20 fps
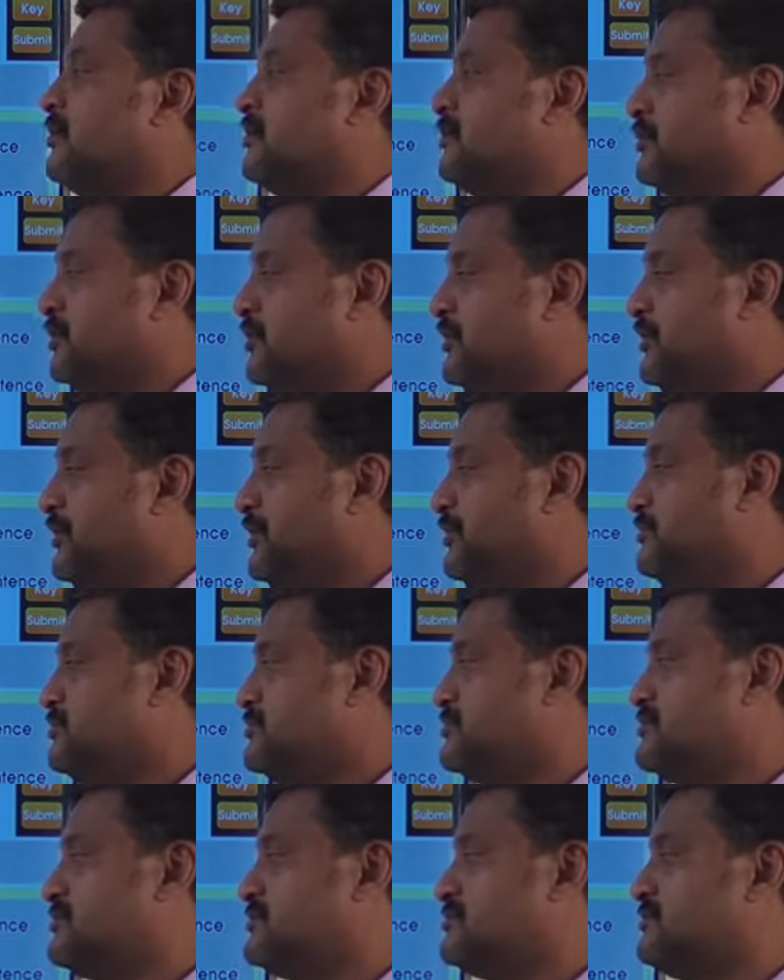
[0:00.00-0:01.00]
Good
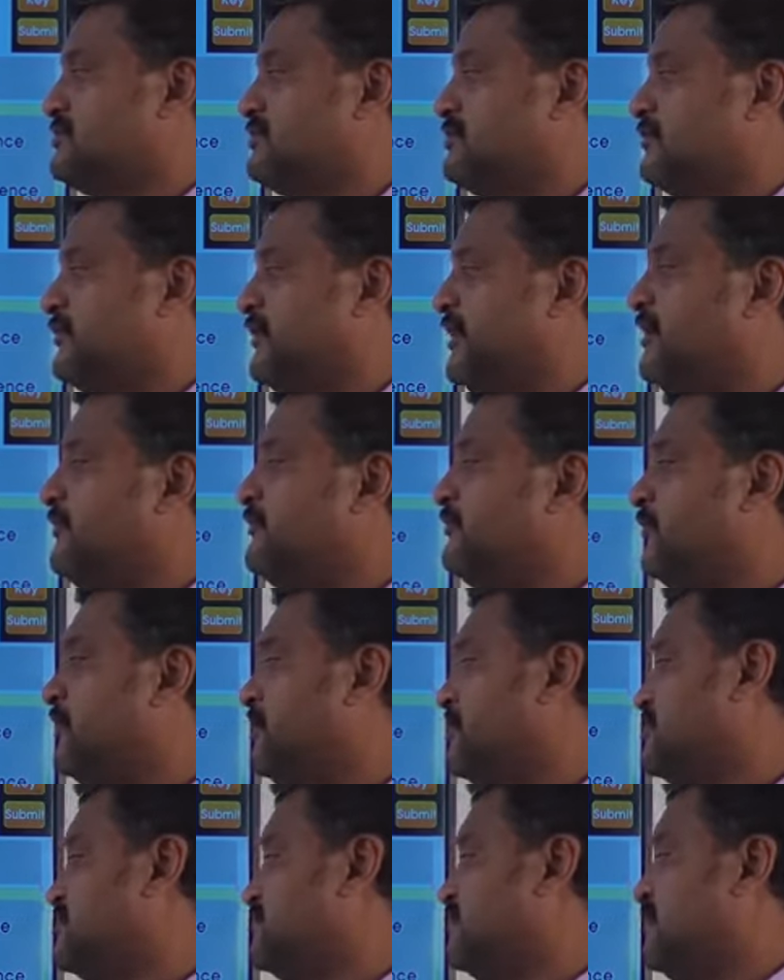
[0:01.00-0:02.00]
news, green
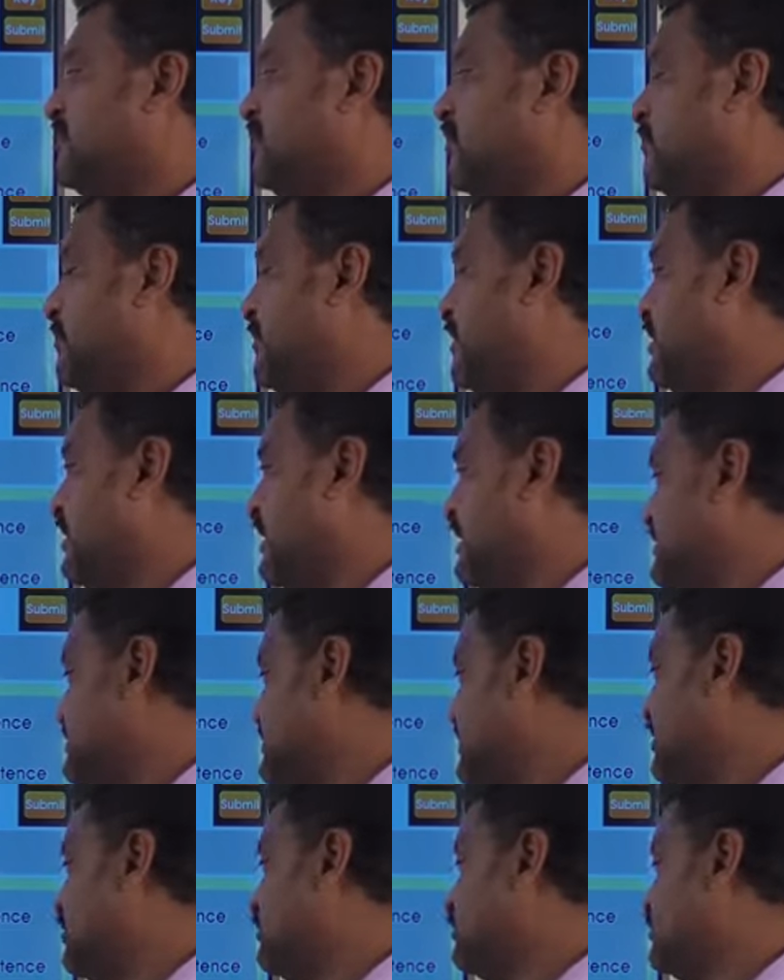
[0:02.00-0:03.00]
forest will not be cut
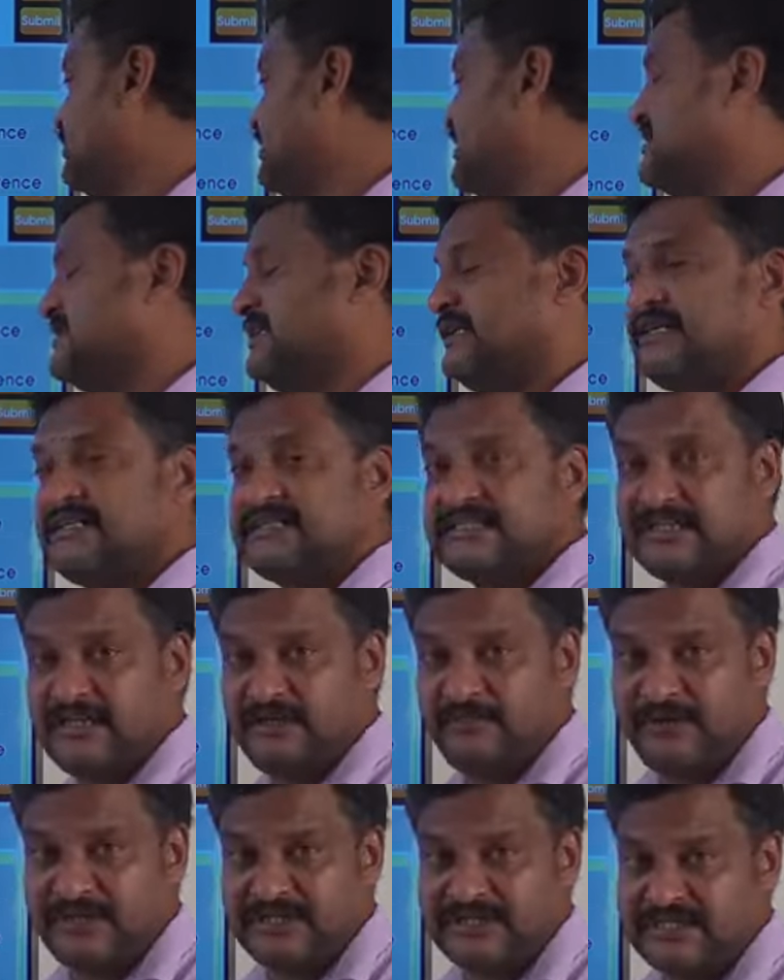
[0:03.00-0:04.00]
down is an
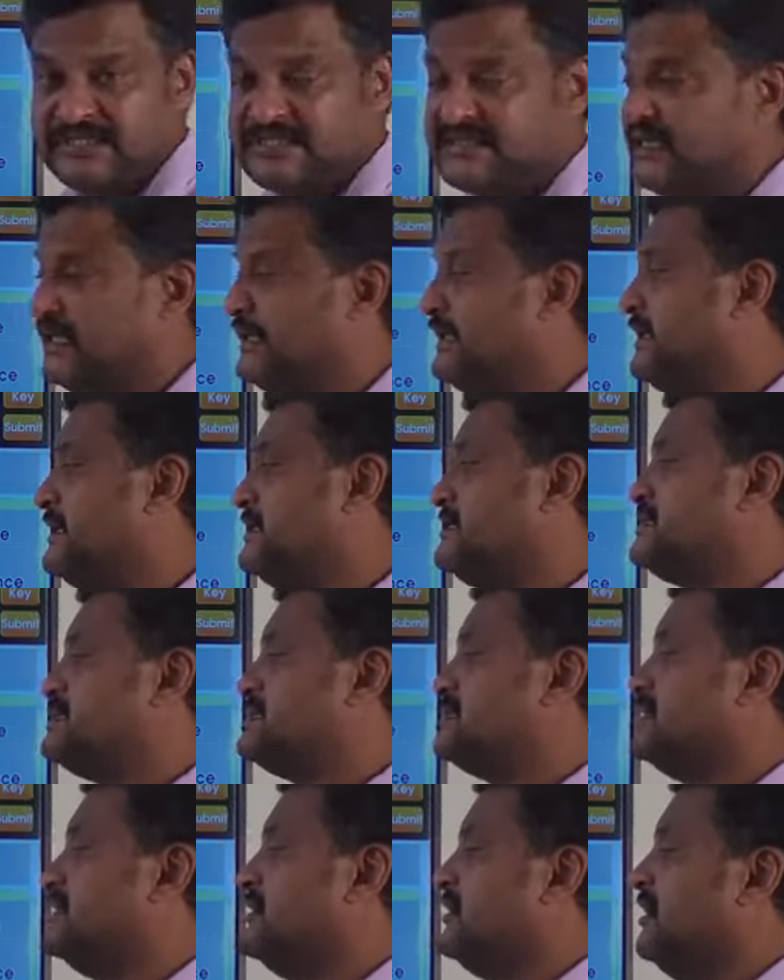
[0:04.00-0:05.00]
exclamatory
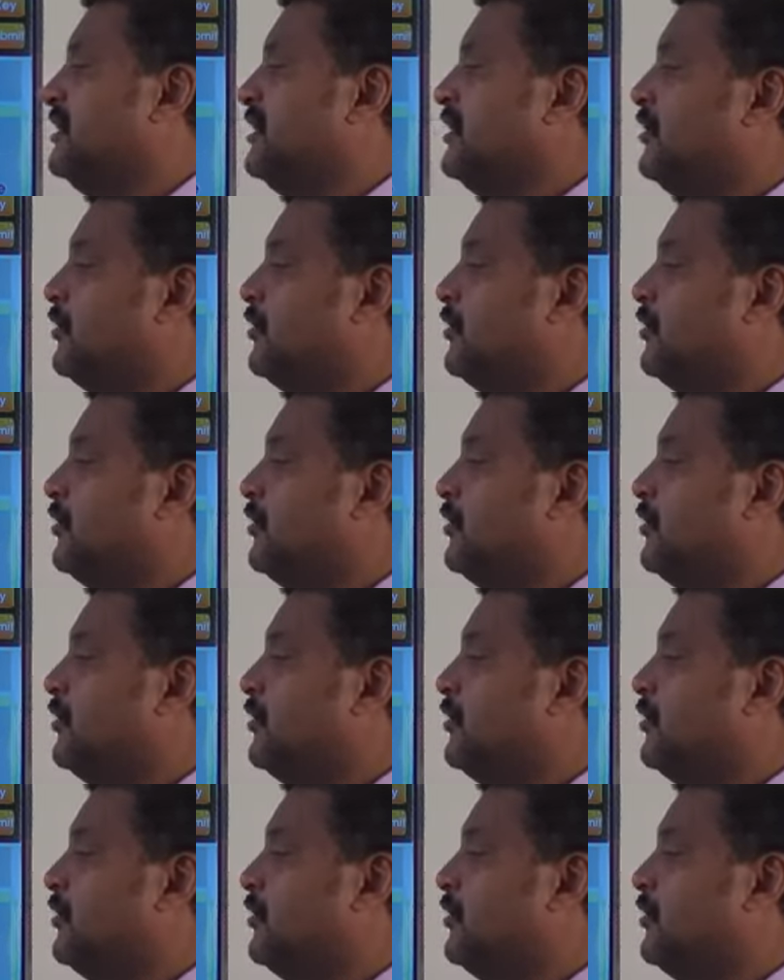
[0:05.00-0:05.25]
sentence.